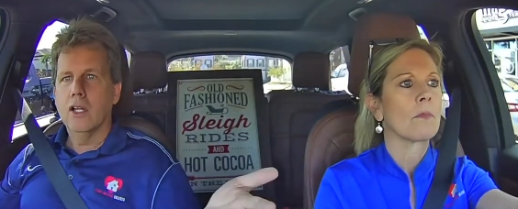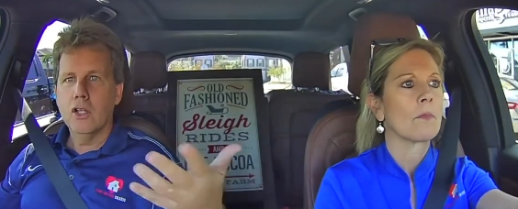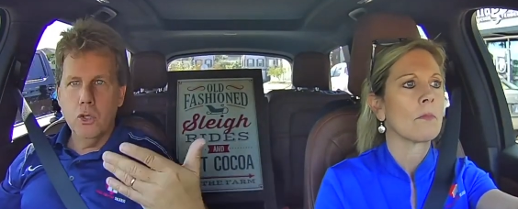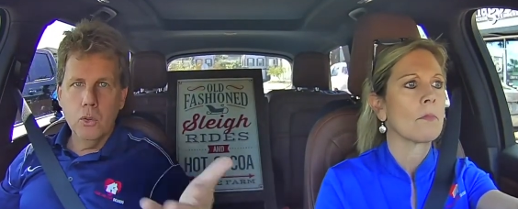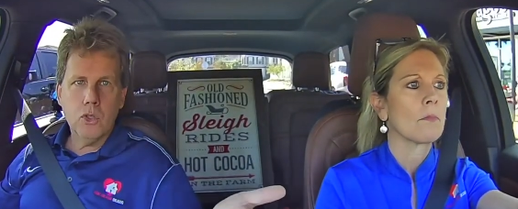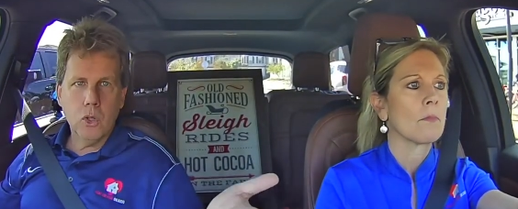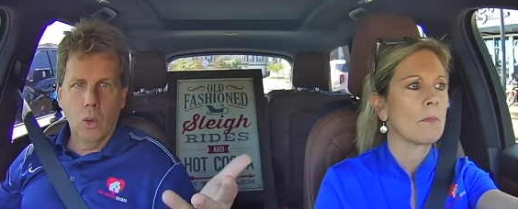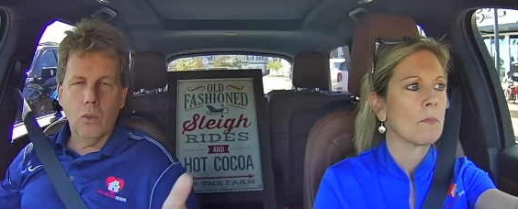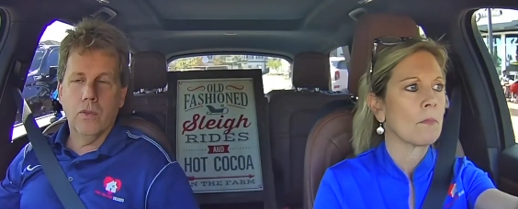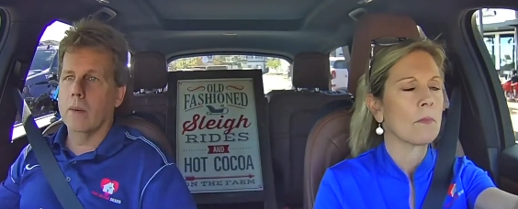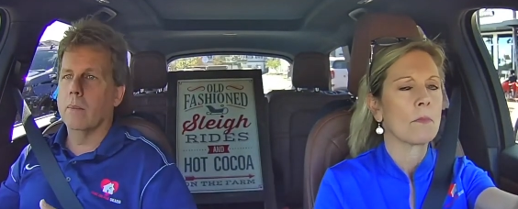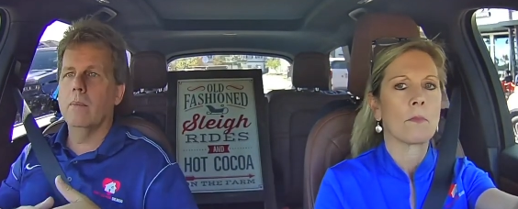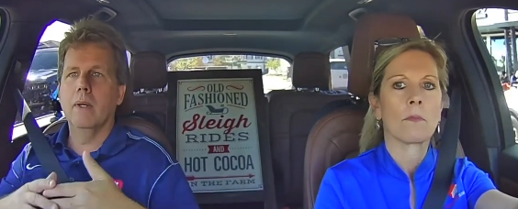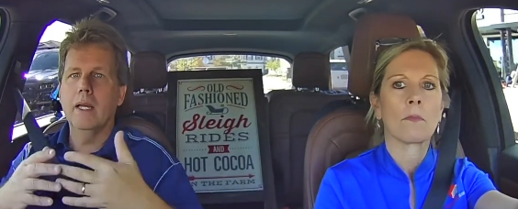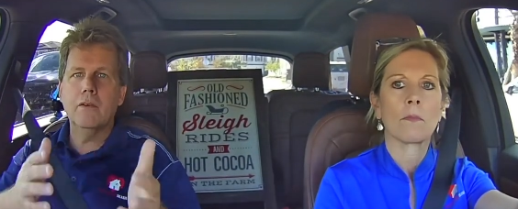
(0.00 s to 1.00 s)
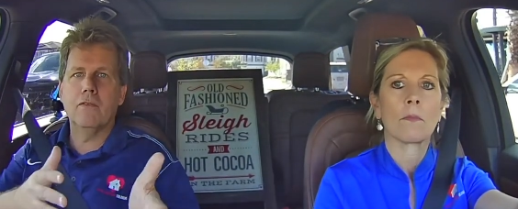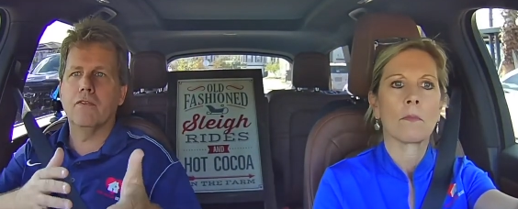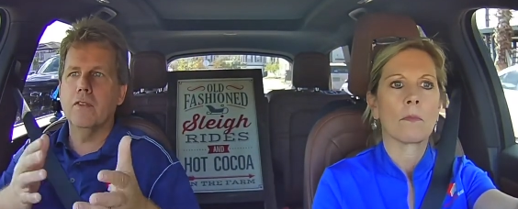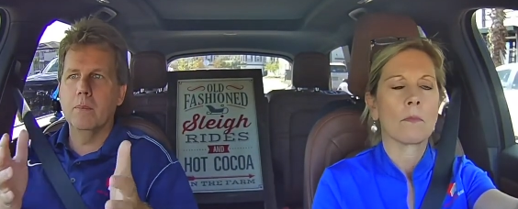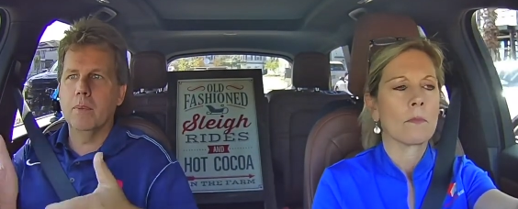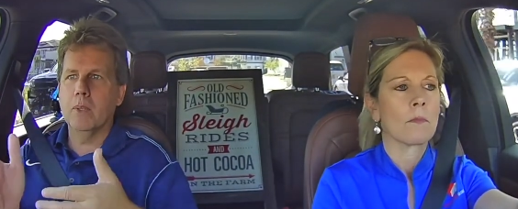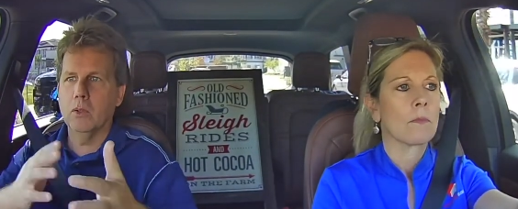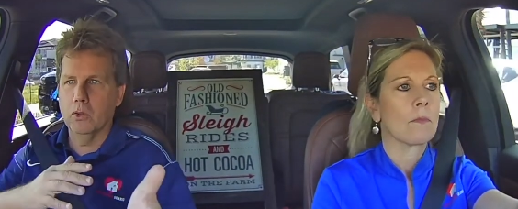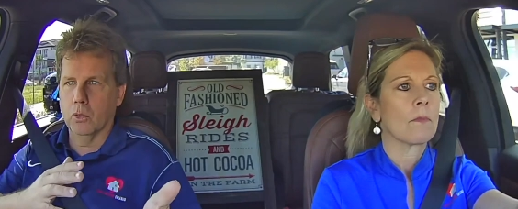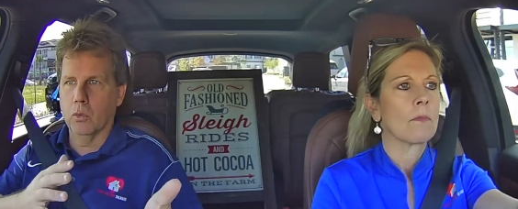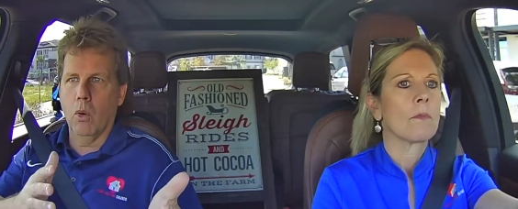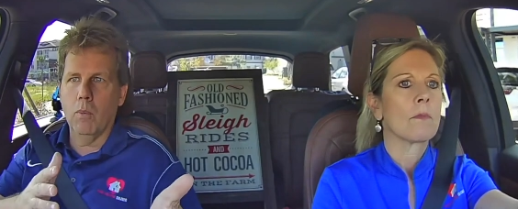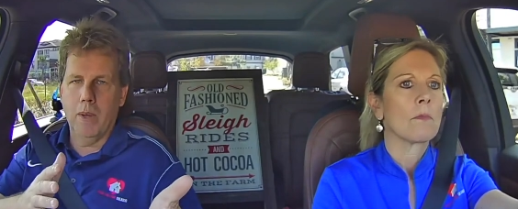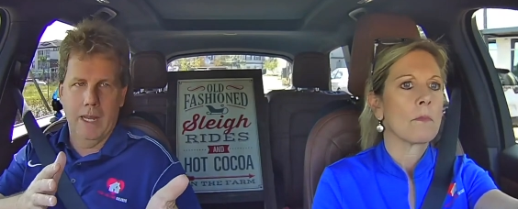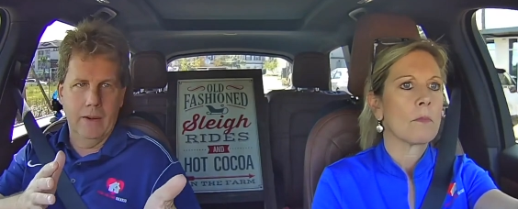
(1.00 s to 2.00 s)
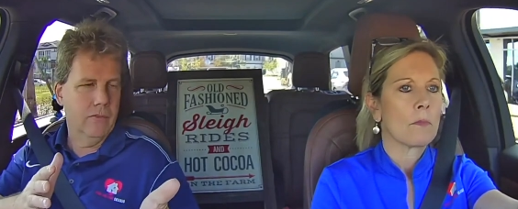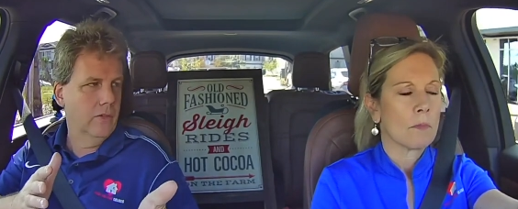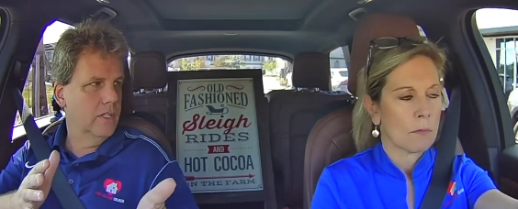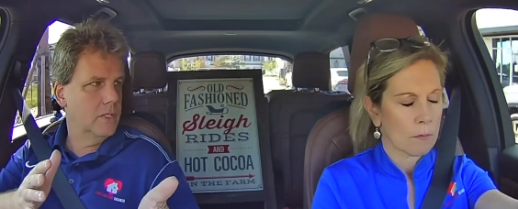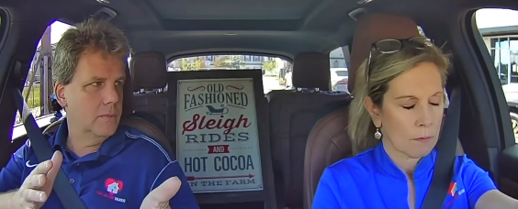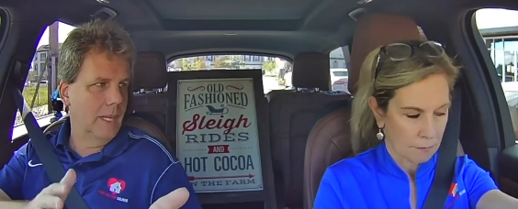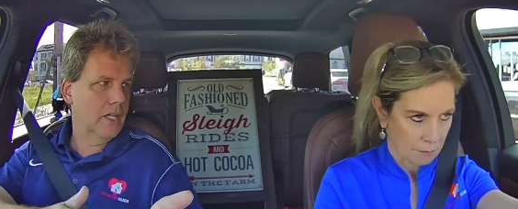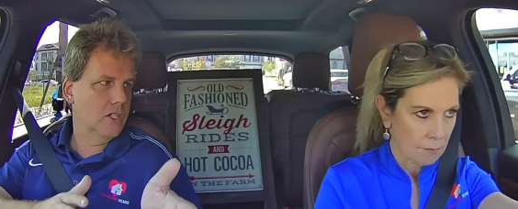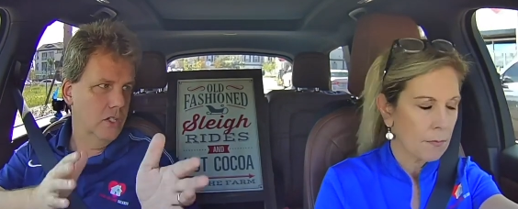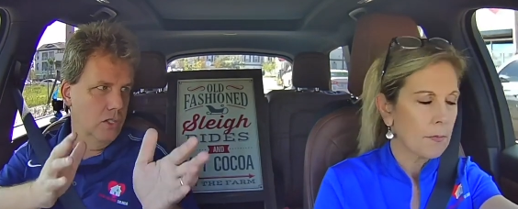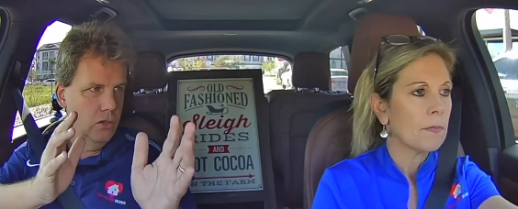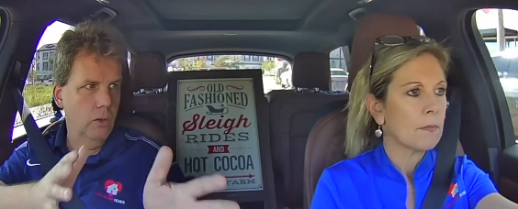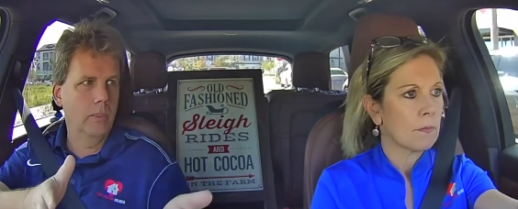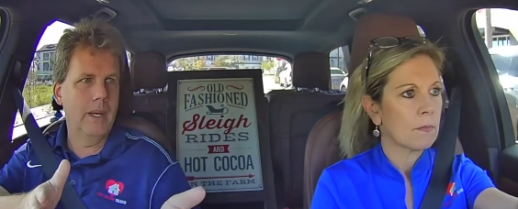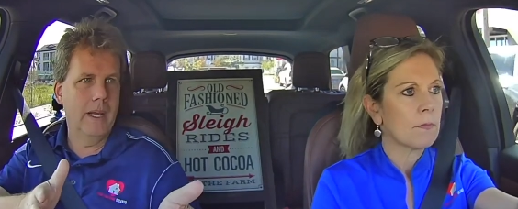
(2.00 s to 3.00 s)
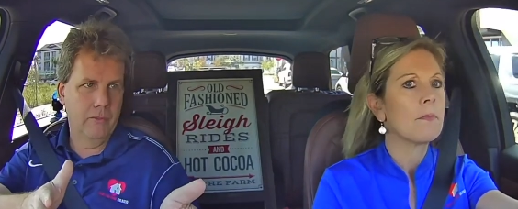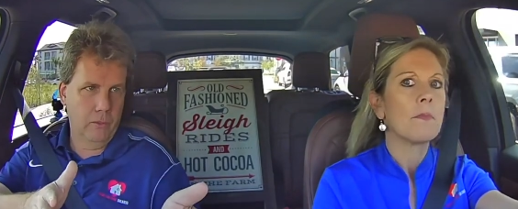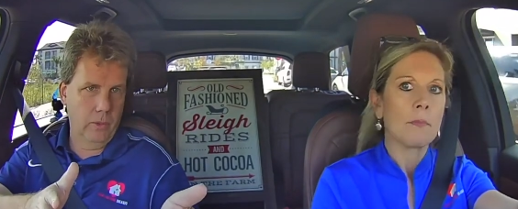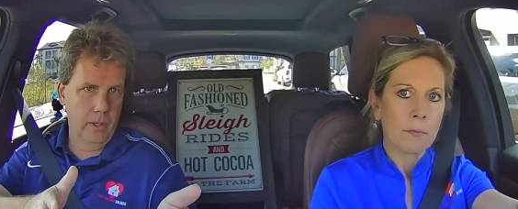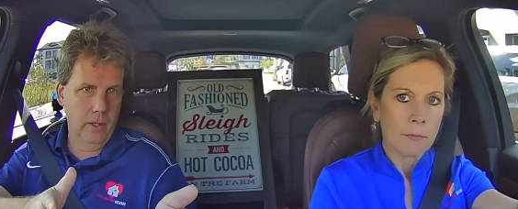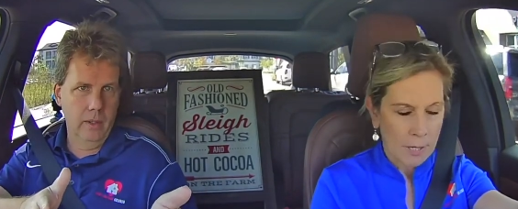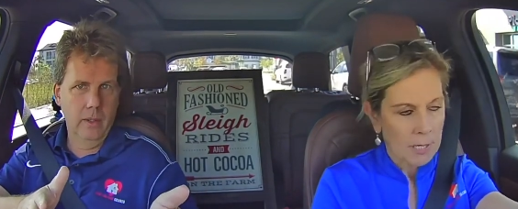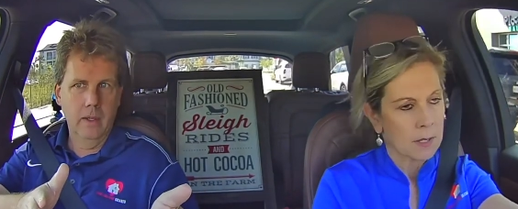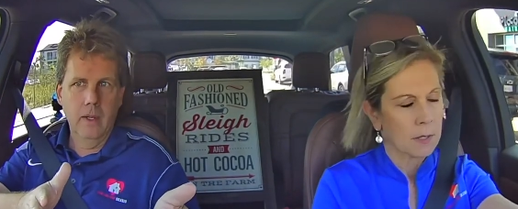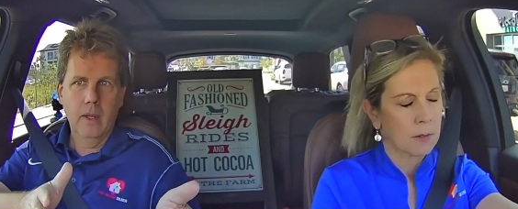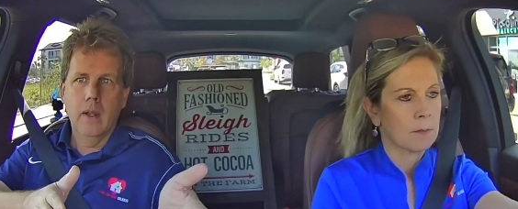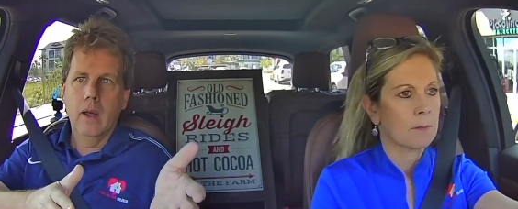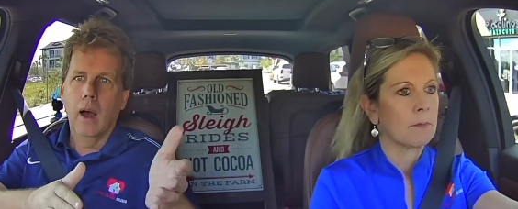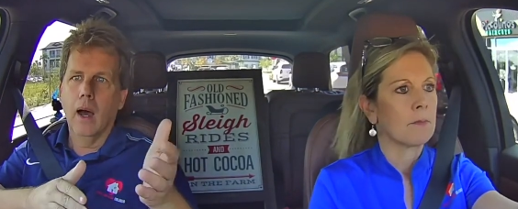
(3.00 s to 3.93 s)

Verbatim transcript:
Speaker 1: You told them if the builder won't pay for an inspection, you'll pay for it. Yes.